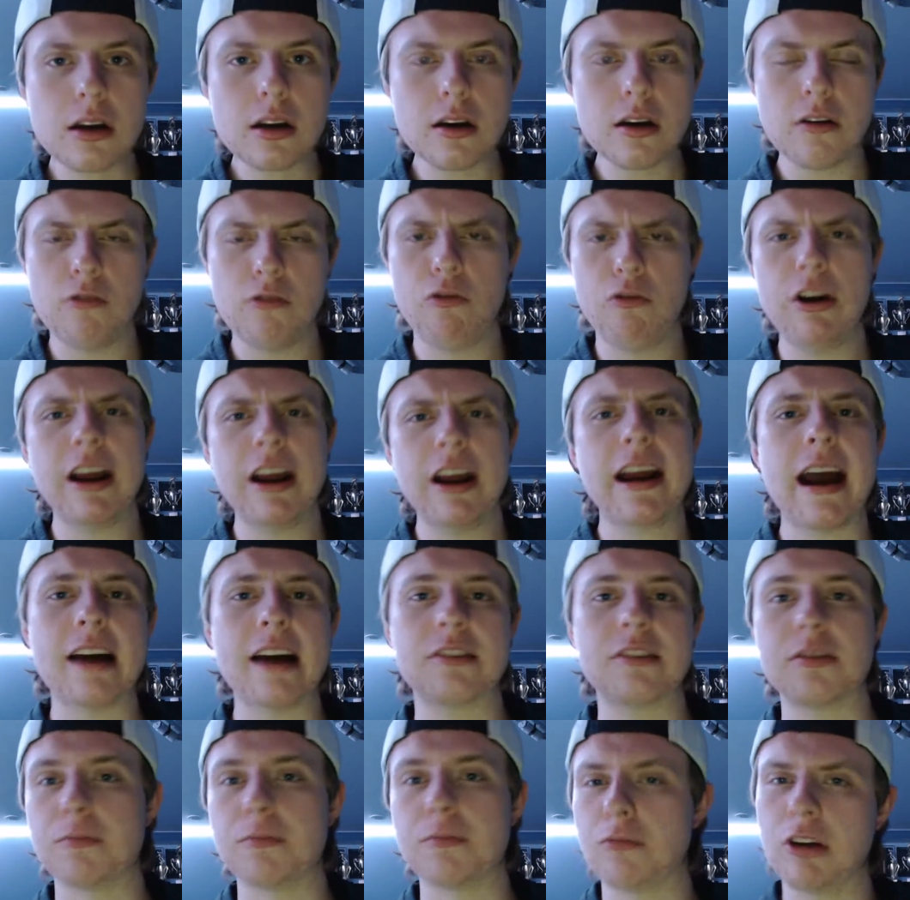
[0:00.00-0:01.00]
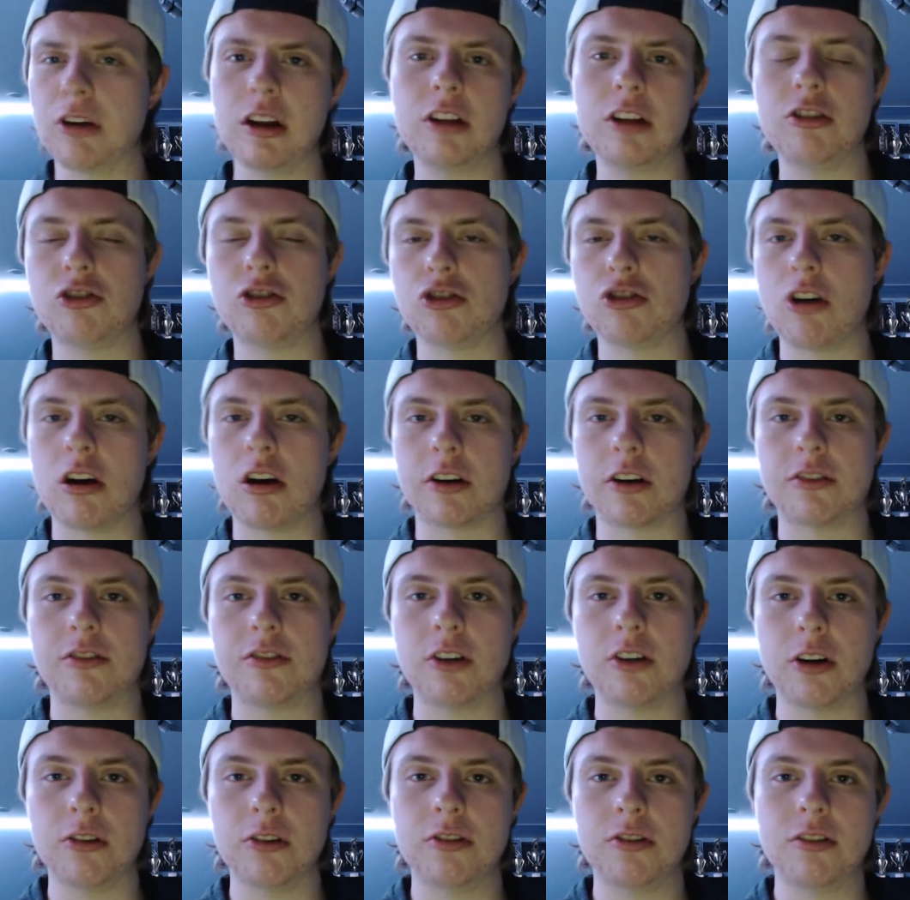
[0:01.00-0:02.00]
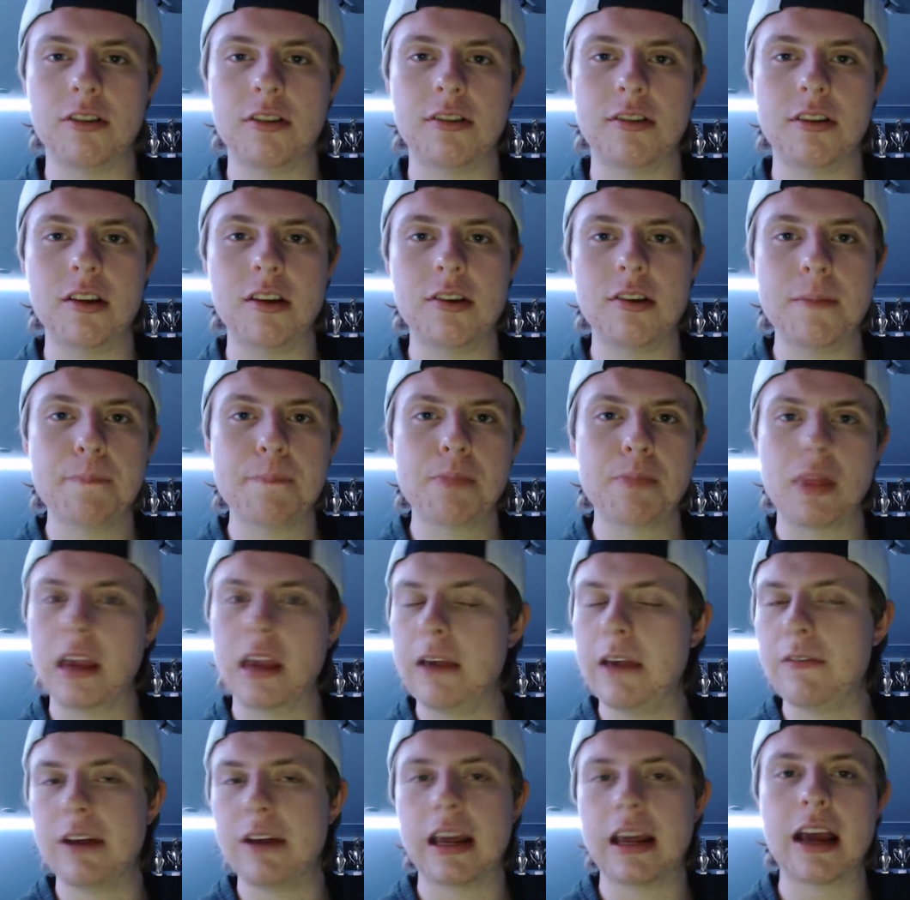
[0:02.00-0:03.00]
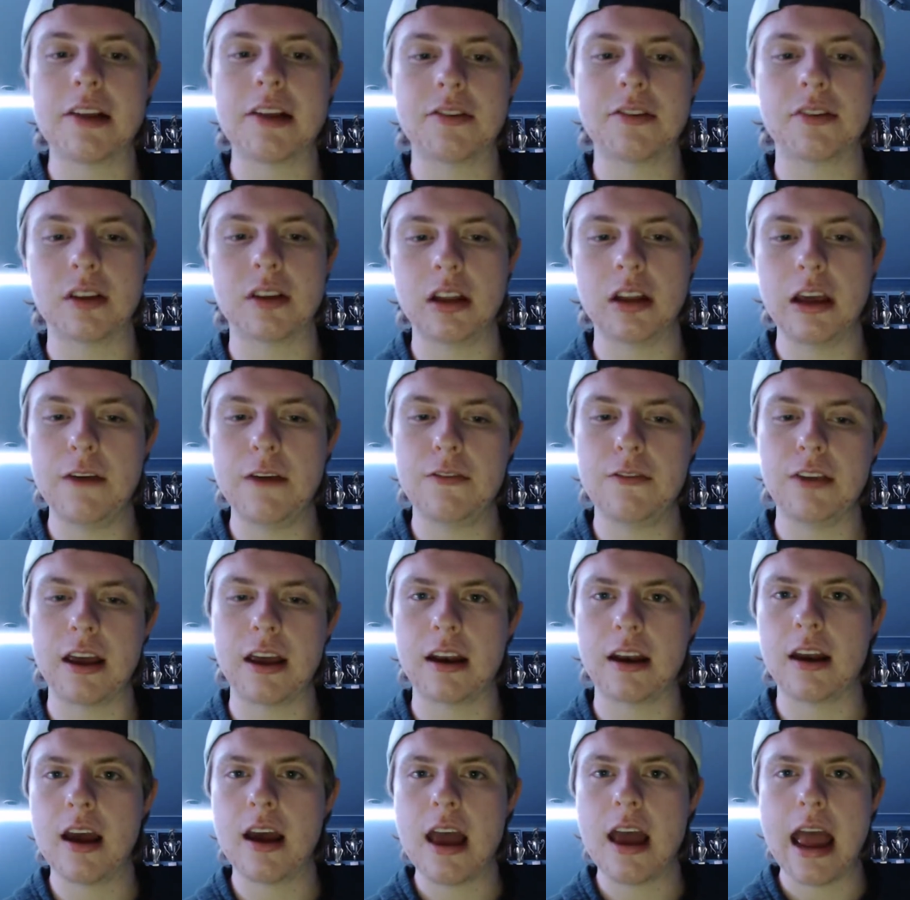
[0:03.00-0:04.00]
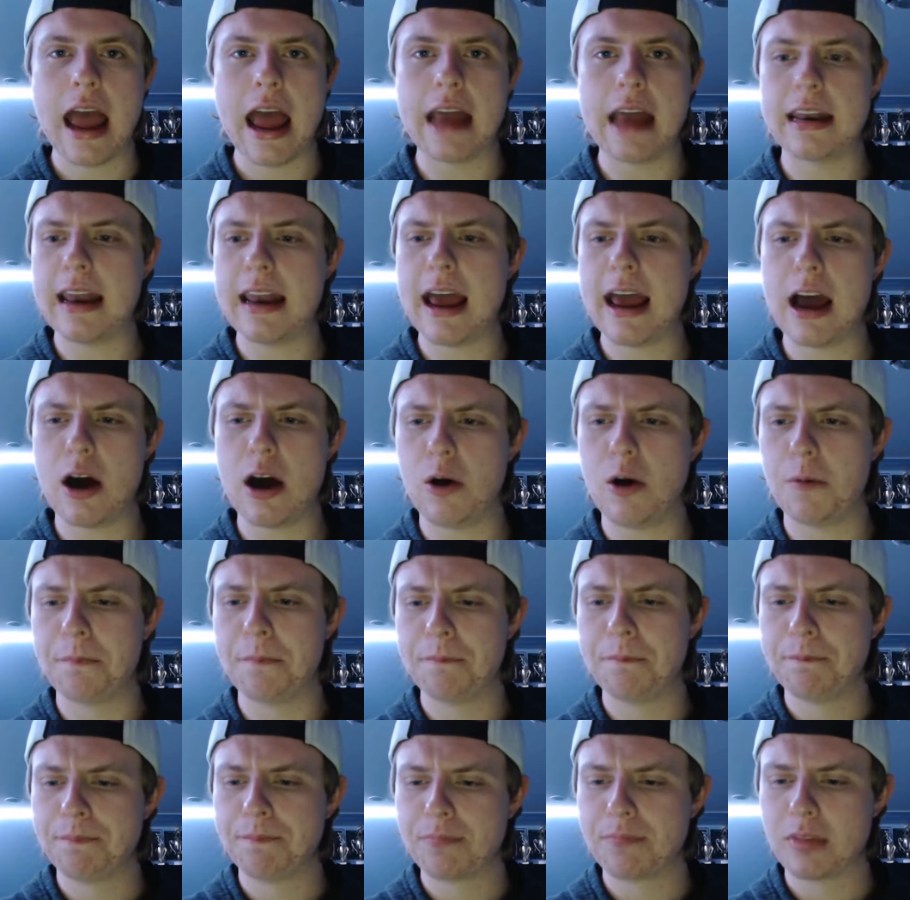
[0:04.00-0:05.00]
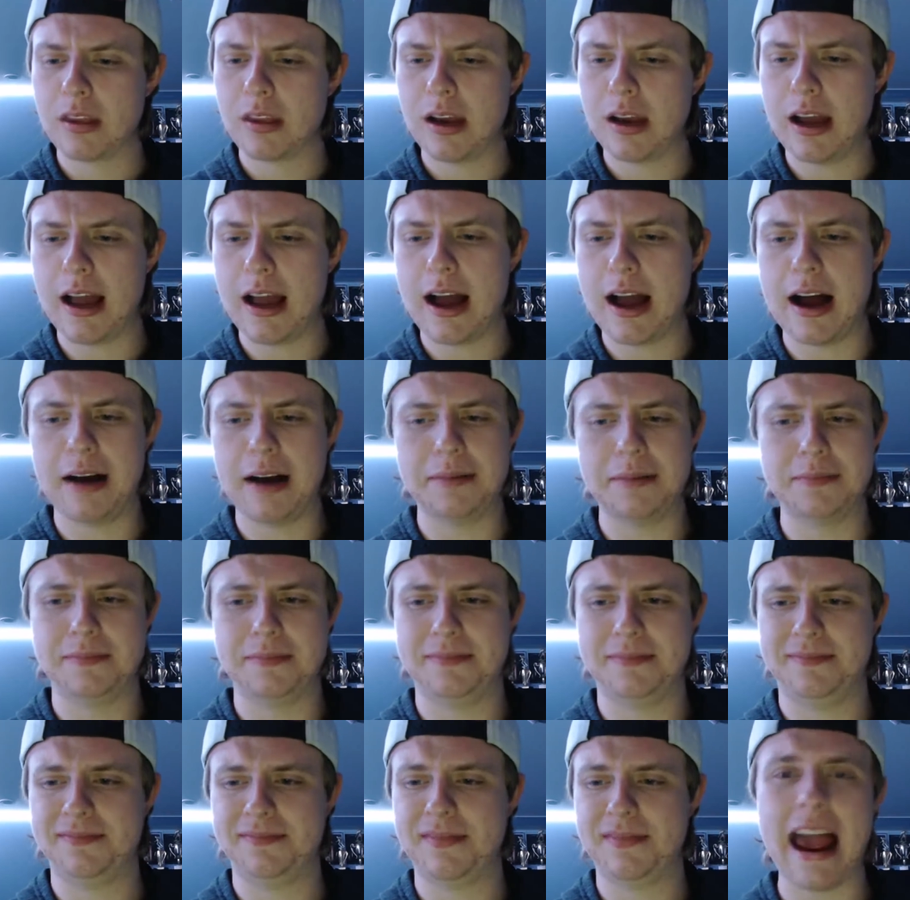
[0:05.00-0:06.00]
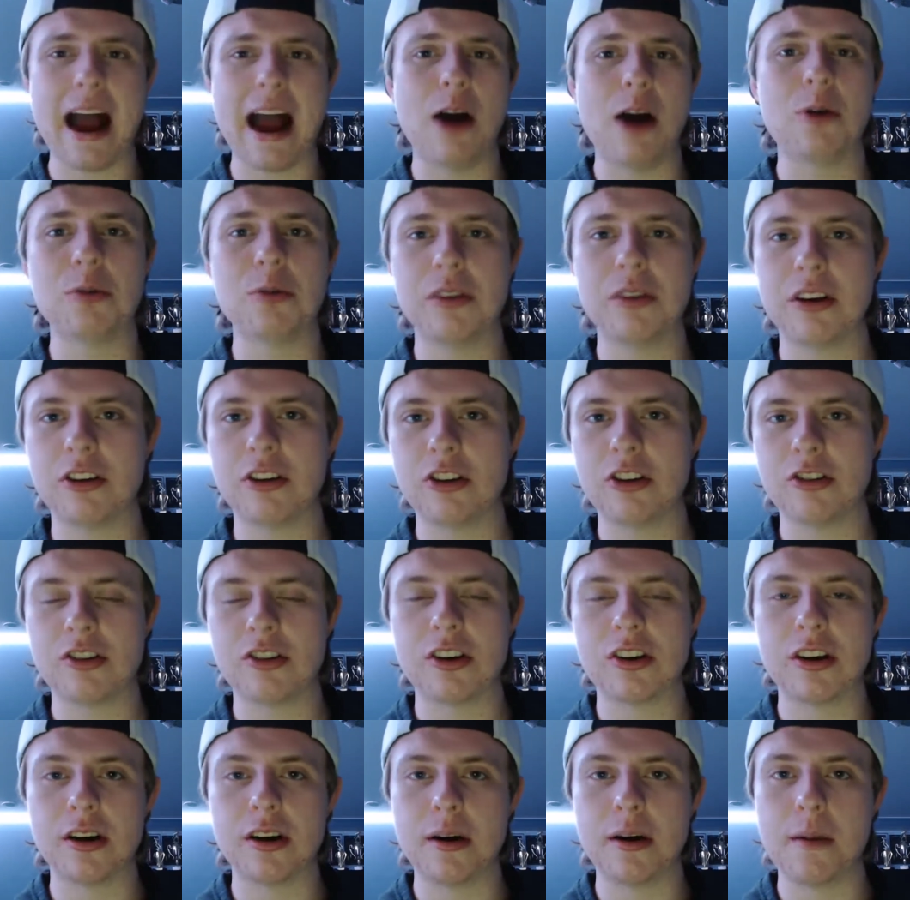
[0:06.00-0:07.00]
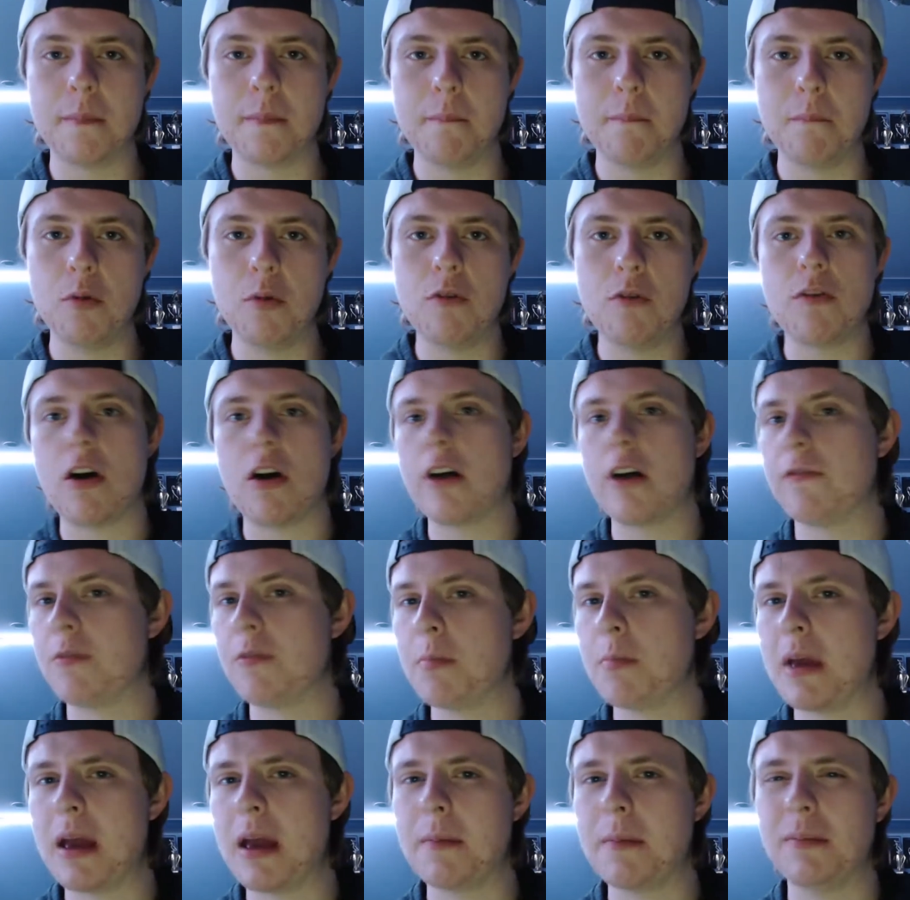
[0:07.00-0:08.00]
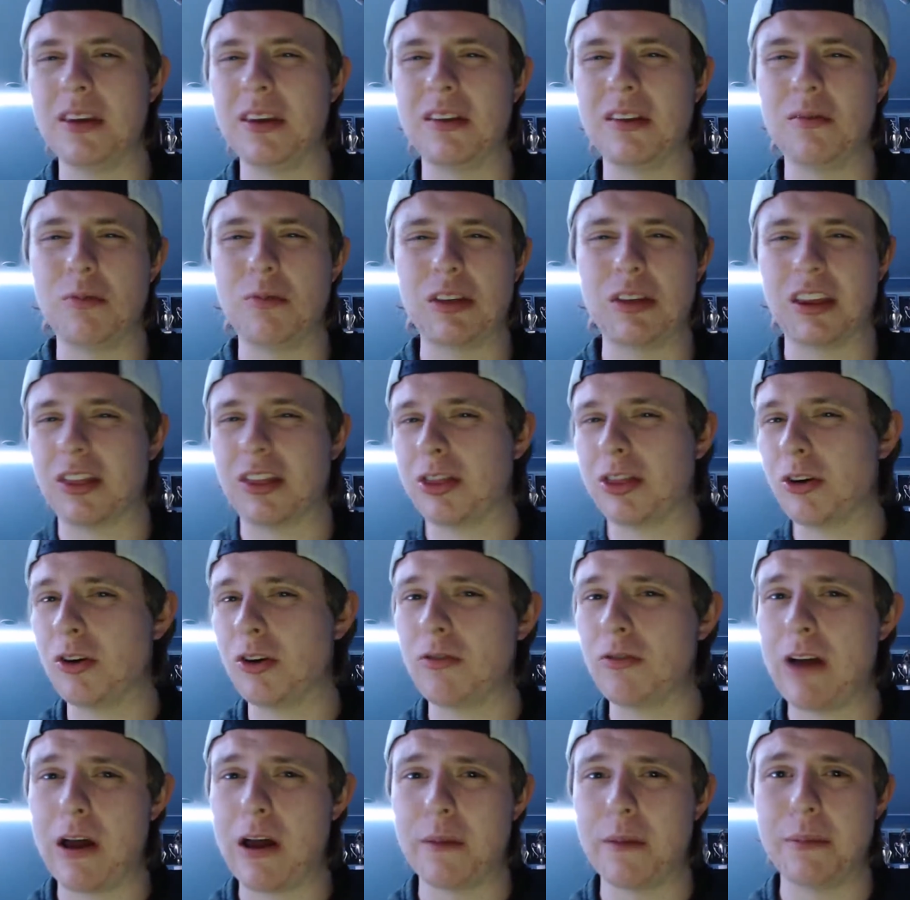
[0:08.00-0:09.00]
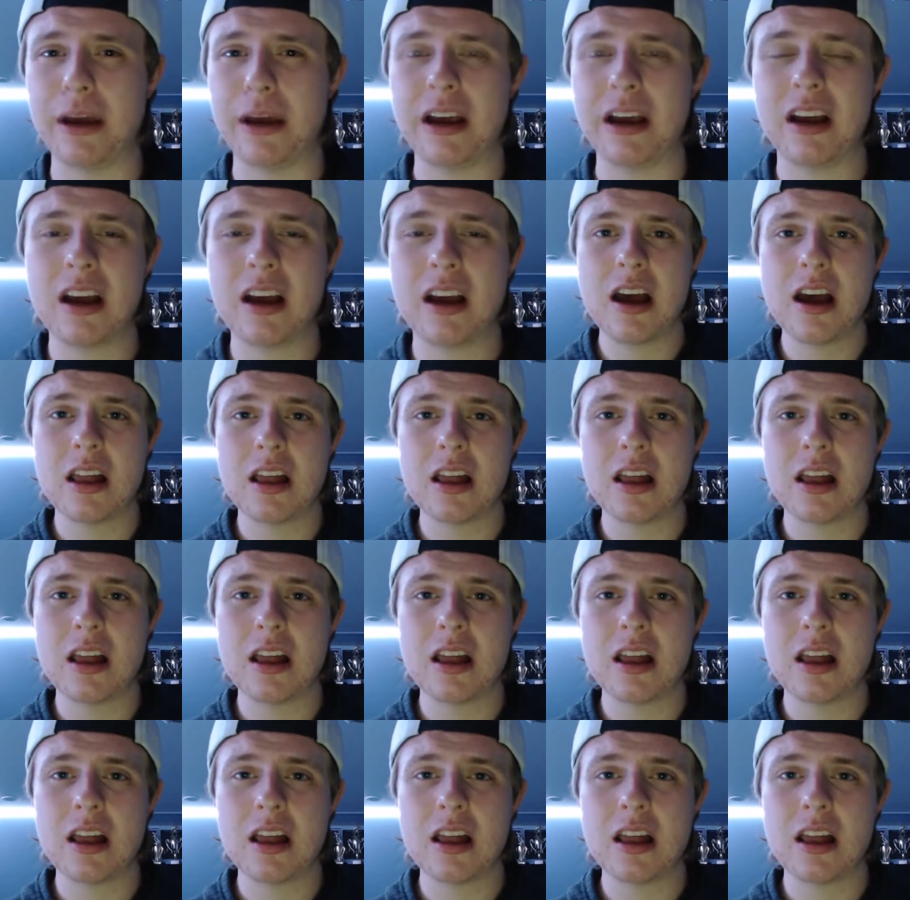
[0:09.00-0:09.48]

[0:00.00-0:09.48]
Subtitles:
Rittick had some really strong starts this season, even against the Leafs, and now they're just gonna move on from him with a third round pick.